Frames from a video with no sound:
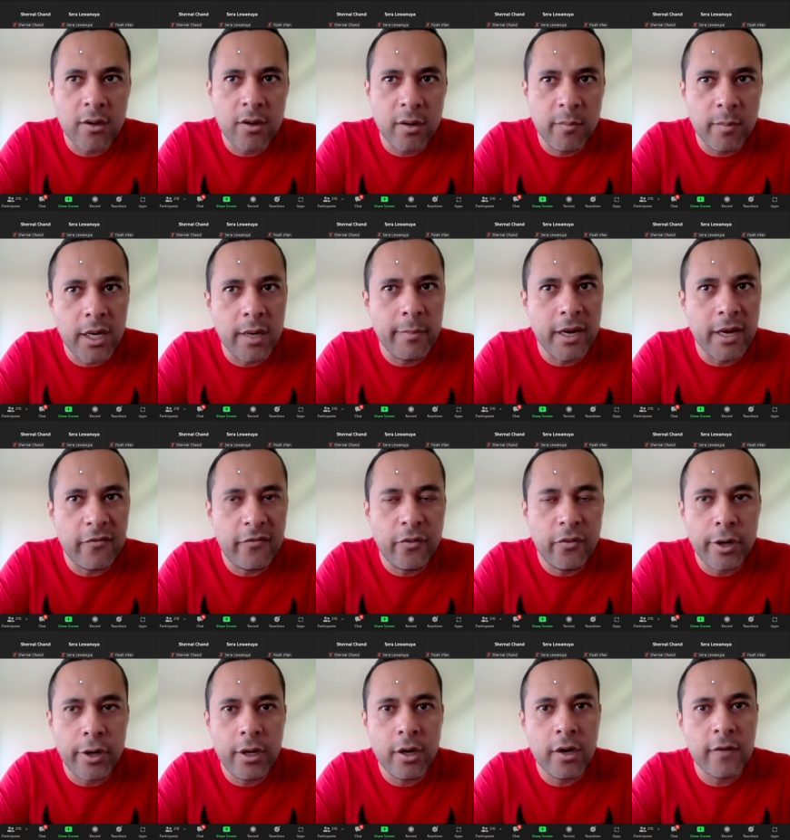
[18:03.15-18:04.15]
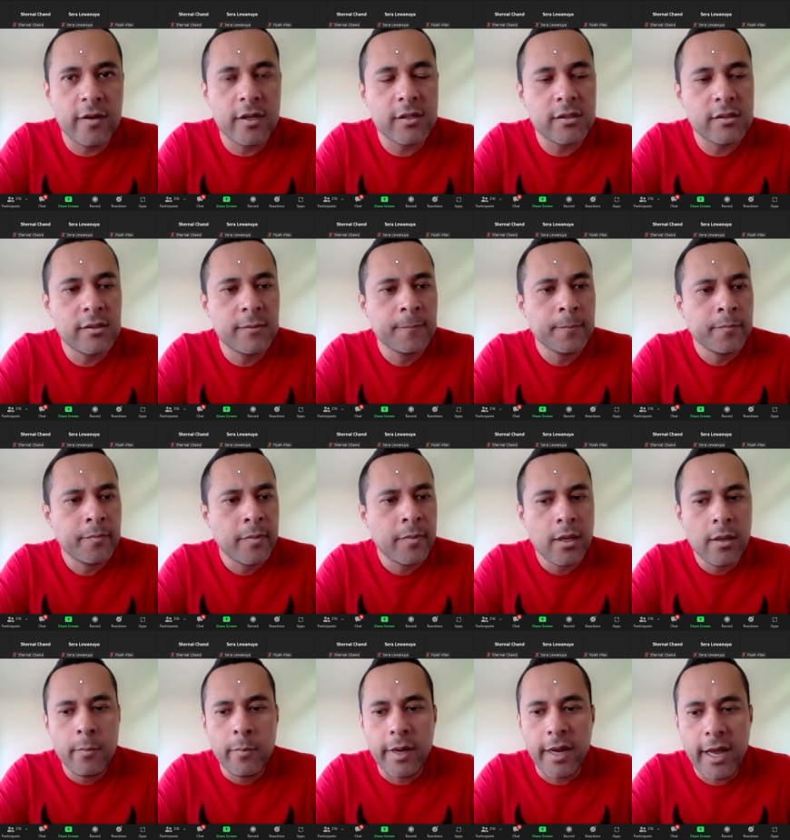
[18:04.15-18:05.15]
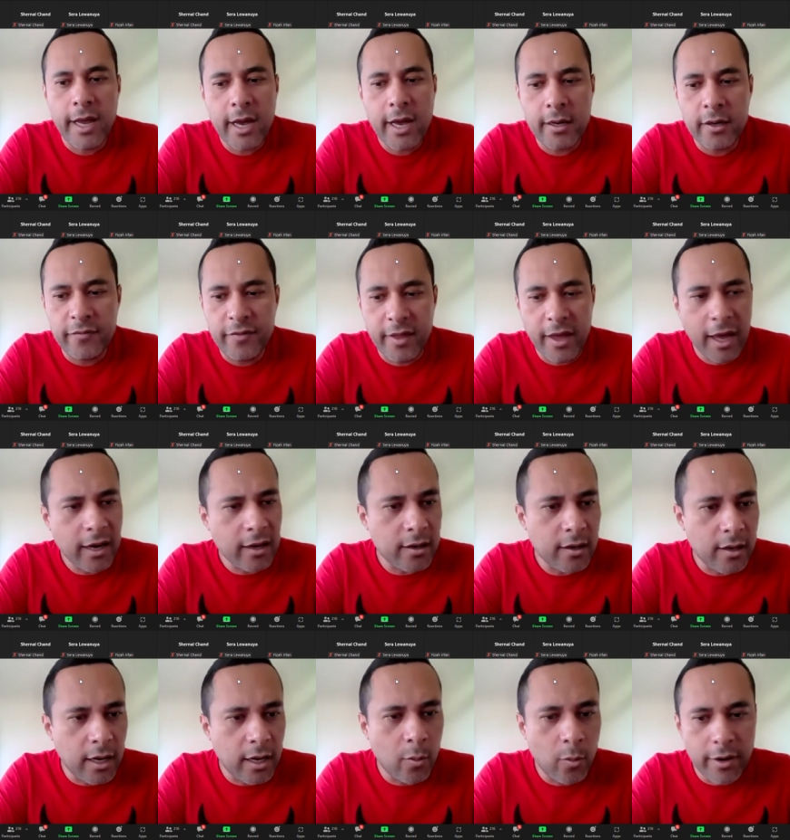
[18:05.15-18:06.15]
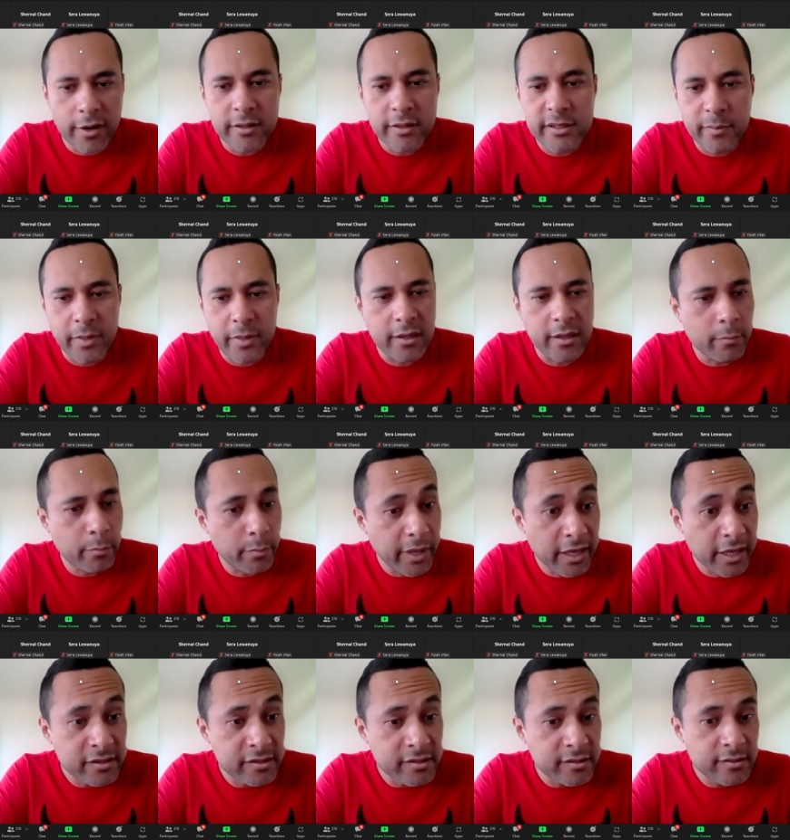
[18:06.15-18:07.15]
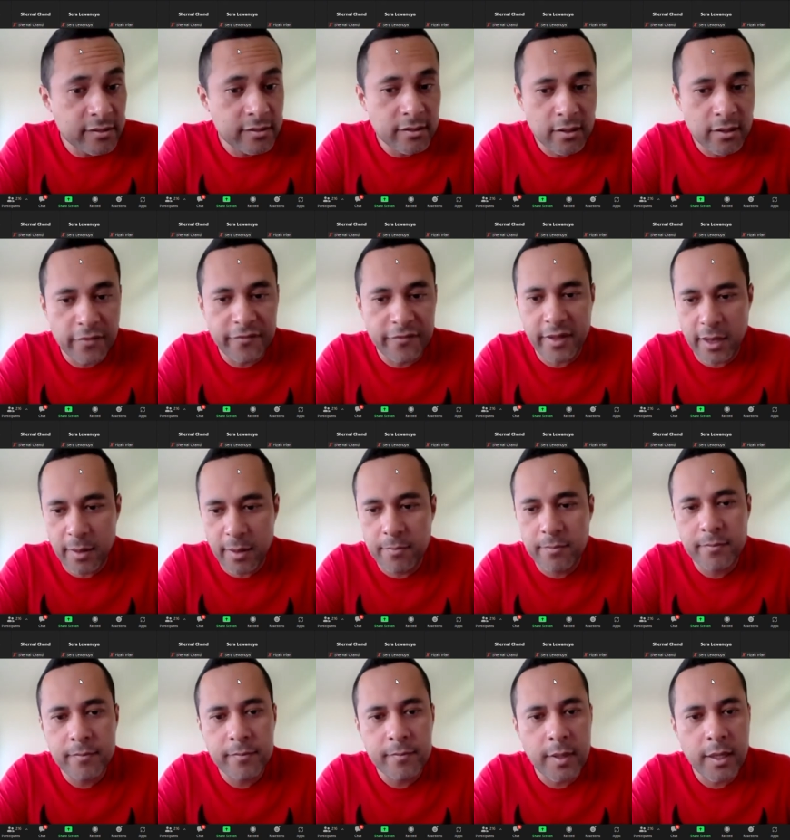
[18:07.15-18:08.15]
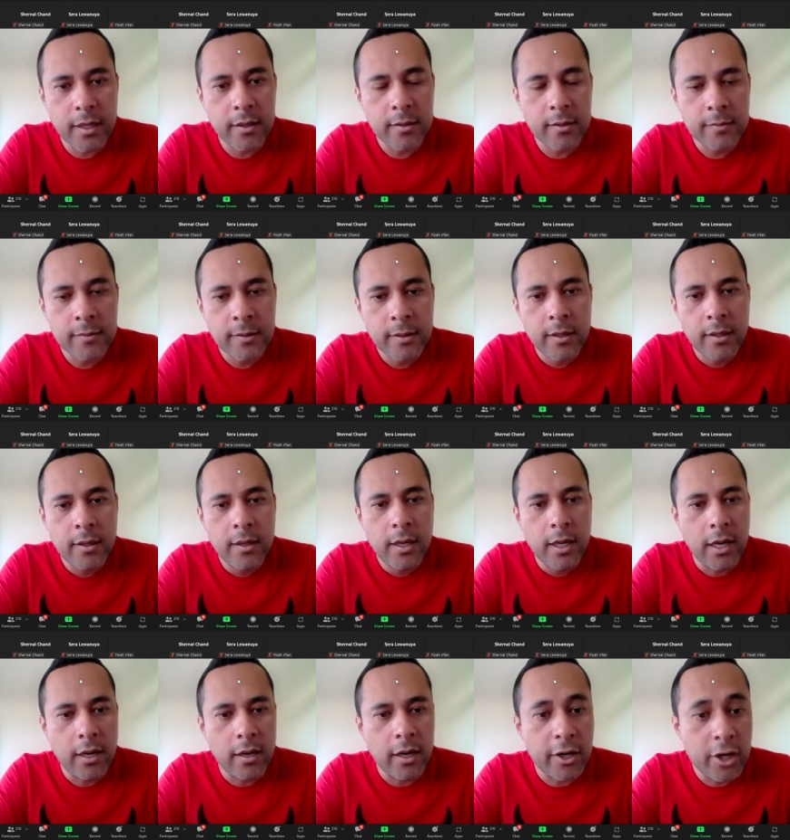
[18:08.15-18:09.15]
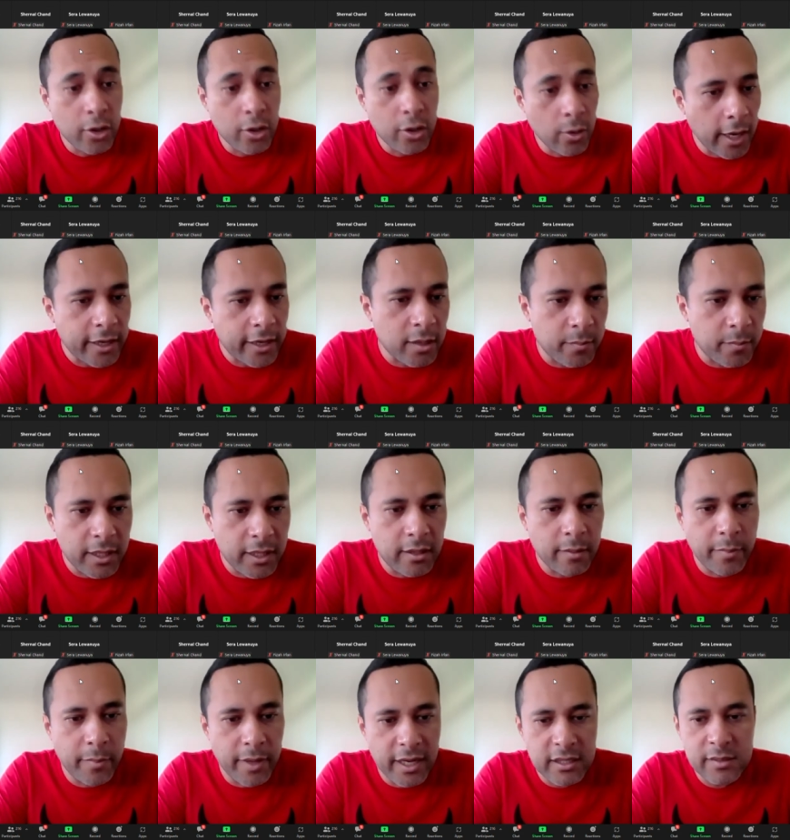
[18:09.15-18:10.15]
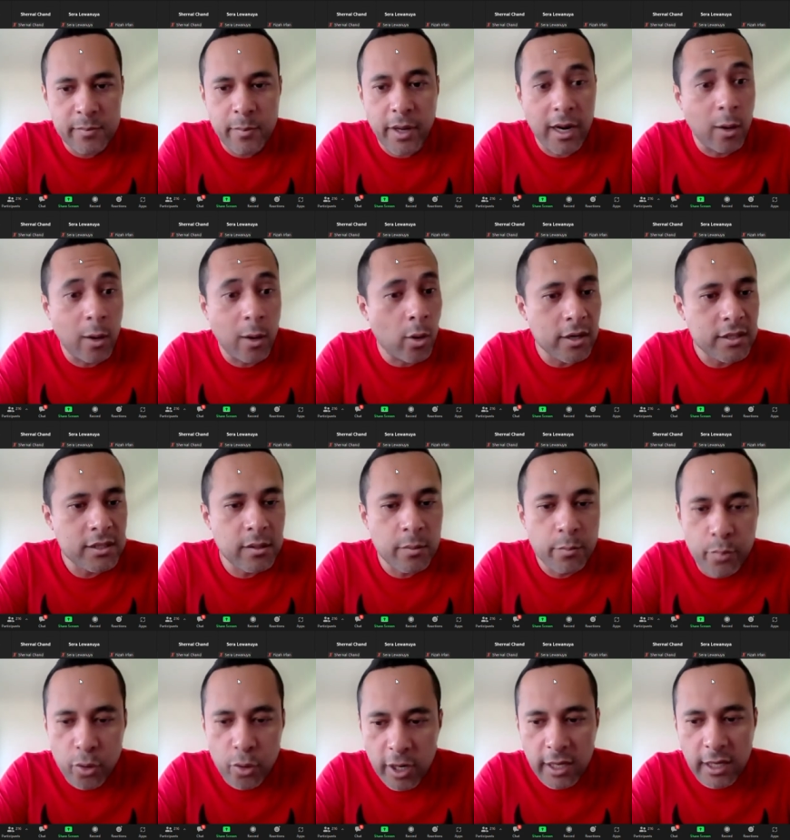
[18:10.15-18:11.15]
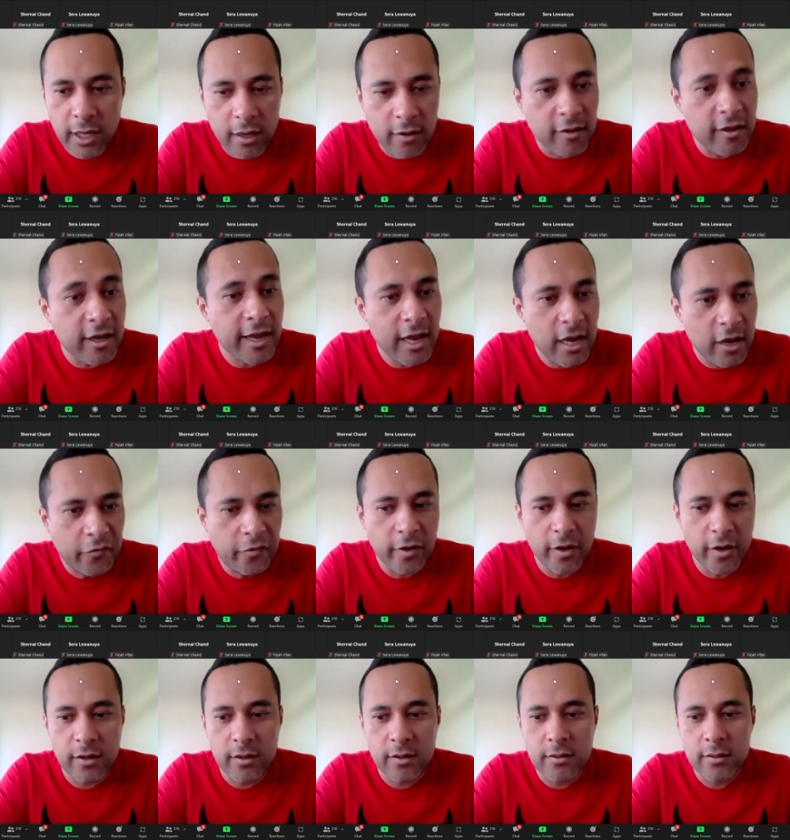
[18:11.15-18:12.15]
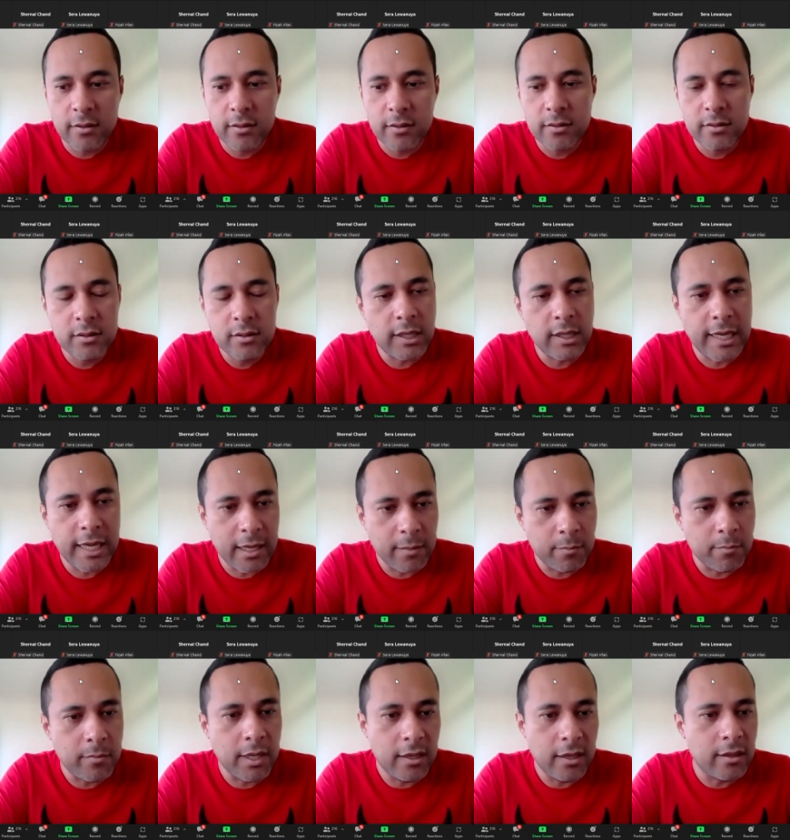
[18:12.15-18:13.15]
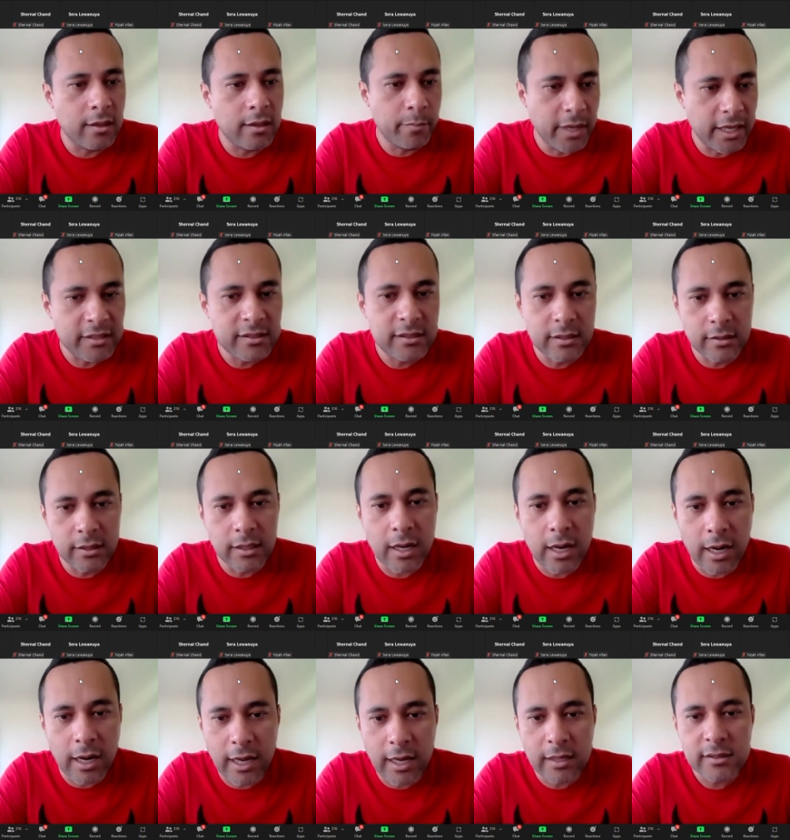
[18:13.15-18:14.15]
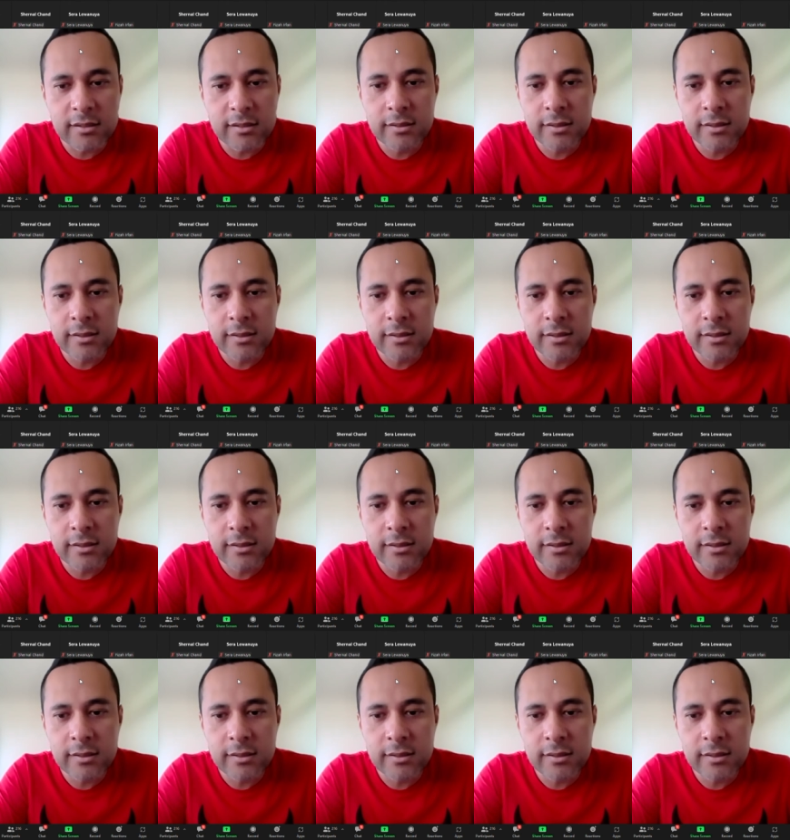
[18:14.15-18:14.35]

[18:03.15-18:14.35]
been about 40 of us. But out of that, I wanted to be the best of them, yeah? And I knew I could be the best, but I wasn't putting in the effort to get me the best in the class.